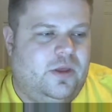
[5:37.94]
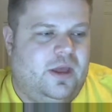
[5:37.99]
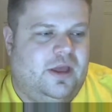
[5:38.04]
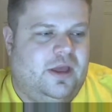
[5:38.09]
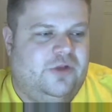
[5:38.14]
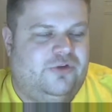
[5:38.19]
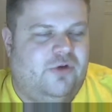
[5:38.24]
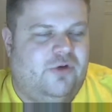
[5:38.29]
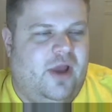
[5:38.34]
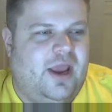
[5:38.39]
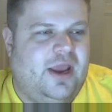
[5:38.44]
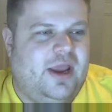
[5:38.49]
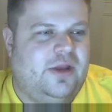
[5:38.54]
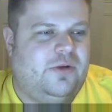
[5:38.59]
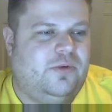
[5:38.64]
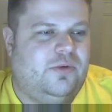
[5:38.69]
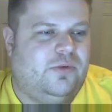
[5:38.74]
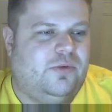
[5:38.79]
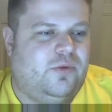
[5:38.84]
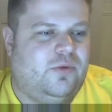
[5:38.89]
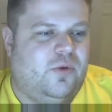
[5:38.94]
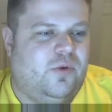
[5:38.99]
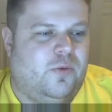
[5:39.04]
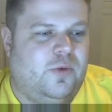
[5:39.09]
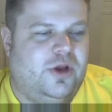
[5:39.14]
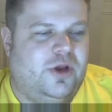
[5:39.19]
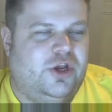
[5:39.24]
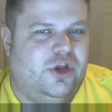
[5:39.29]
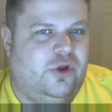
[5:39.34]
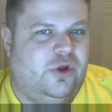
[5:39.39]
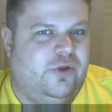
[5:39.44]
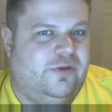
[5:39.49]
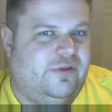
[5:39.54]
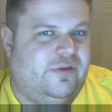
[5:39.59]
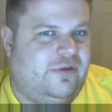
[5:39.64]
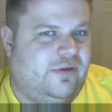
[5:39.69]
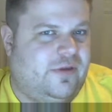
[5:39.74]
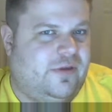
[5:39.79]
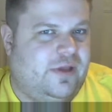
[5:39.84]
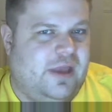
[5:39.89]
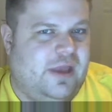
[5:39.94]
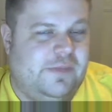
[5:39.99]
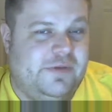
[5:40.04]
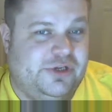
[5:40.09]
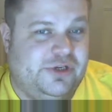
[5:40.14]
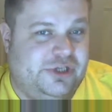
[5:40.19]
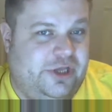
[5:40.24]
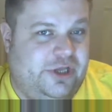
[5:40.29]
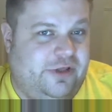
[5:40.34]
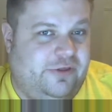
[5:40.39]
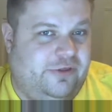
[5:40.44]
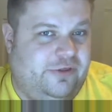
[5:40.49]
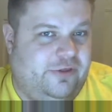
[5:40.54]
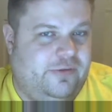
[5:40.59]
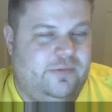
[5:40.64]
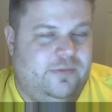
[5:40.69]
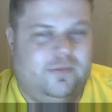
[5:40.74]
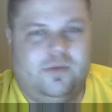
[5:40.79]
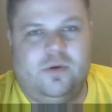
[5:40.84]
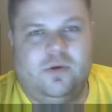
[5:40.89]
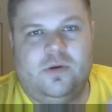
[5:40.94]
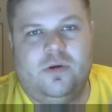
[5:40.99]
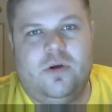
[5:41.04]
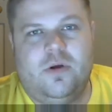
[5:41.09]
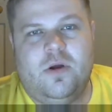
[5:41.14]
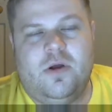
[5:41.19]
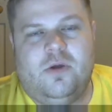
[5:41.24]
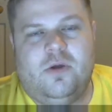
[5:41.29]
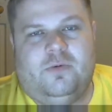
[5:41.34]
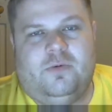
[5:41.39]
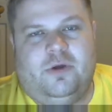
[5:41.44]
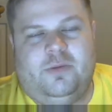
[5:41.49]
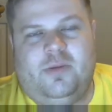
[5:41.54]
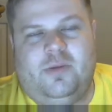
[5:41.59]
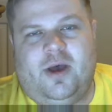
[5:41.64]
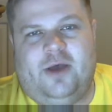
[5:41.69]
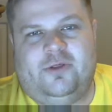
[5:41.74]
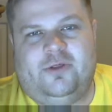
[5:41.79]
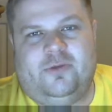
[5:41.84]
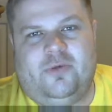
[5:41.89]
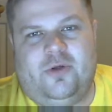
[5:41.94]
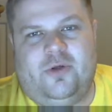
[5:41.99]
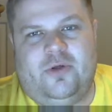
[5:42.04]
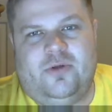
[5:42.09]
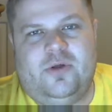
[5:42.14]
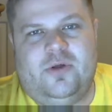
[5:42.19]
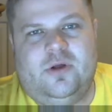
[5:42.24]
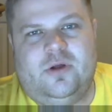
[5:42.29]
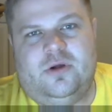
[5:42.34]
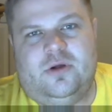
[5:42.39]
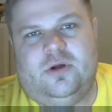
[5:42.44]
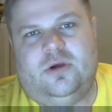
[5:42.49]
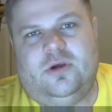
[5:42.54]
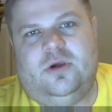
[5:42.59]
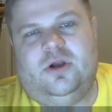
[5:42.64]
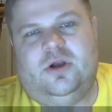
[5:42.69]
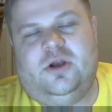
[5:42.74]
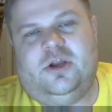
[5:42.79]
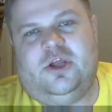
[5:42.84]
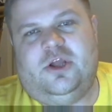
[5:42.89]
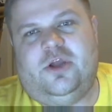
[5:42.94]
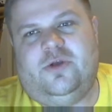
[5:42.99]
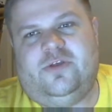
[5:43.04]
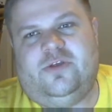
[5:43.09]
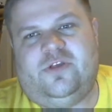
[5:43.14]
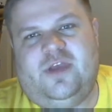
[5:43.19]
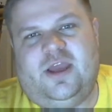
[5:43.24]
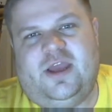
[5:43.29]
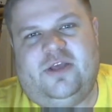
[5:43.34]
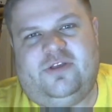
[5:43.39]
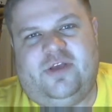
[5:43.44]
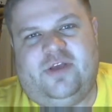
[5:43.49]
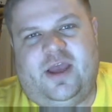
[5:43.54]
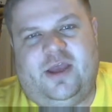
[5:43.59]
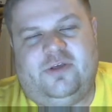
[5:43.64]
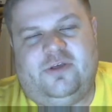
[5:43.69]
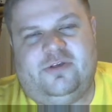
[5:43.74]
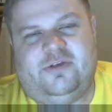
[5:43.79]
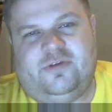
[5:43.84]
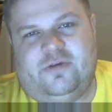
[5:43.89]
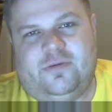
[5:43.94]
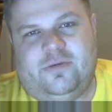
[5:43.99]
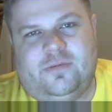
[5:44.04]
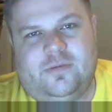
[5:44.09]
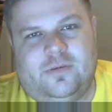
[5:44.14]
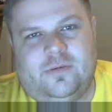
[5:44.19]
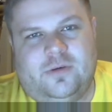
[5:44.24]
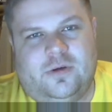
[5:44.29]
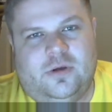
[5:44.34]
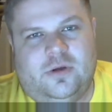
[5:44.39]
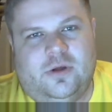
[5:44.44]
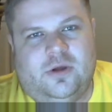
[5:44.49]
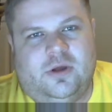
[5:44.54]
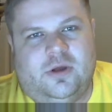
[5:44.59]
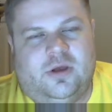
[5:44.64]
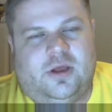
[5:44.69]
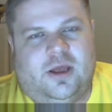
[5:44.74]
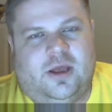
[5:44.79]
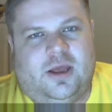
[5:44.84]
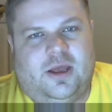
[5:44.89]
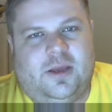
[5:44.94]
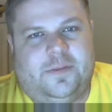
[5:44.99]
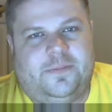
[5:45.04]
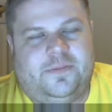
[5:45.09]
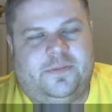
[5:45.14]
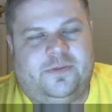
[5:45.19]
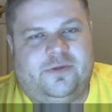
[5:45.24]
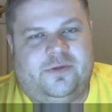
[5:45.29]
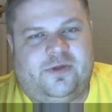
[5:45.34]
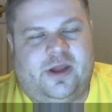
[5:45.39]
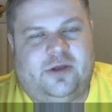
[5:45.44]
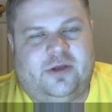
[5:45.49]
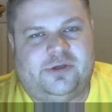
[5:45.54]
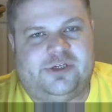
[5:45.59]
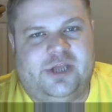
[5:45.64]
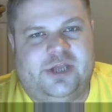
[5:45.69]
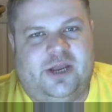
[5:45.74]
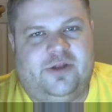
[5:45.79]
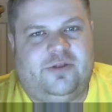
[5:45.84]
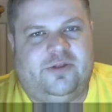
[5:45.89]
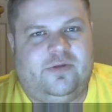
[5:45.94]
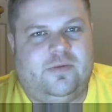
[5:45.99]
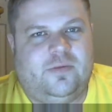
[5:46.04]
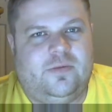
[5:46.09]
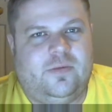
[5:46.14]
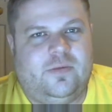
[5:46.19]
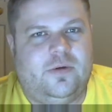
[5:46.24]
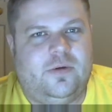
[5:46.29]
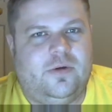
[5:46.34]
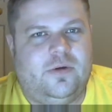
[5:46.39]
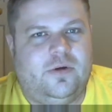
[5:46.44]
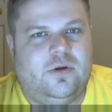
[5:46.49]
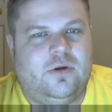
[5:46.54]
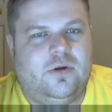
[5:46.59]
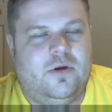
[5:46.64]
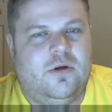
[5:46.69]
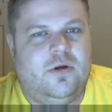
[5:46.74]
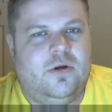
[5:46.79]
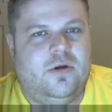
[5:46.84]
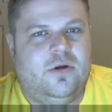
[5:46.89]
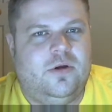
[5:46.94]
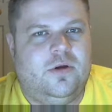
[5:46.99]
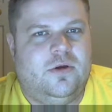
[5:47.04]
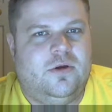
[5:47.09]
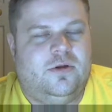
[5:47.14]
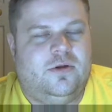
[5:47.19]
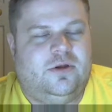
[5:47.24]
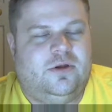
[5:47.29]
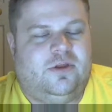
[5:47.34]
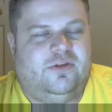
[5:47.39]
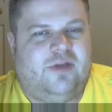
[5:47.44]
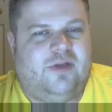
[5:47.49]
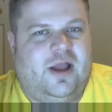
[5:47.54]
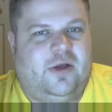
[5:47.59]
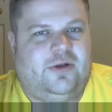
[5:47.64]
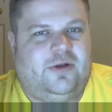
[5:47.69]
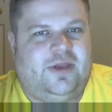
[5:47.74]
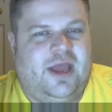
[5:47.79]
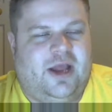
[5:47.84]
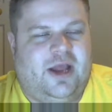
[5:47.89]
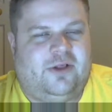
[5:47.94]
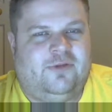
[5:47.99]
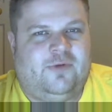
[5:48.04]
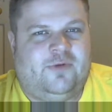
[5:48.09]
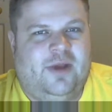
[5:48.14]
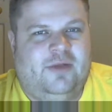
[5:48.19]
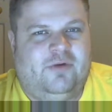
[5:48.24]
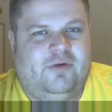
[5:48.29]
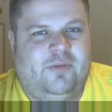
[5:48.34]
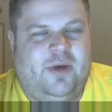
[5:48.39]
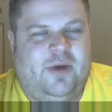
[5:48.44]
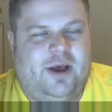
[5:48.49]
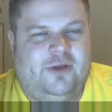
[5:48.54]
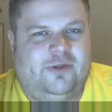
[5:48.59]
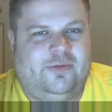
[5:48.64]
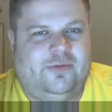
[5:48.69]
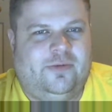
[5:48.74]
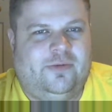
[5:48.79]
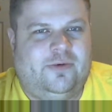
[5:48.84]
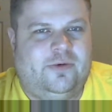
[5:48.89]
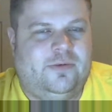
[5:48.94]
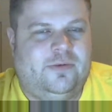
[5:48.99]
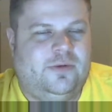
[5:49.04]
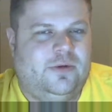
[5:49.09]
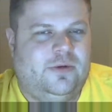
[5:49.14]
try and reduce images when possible. Use CSS, style sheets to style text whenever possible.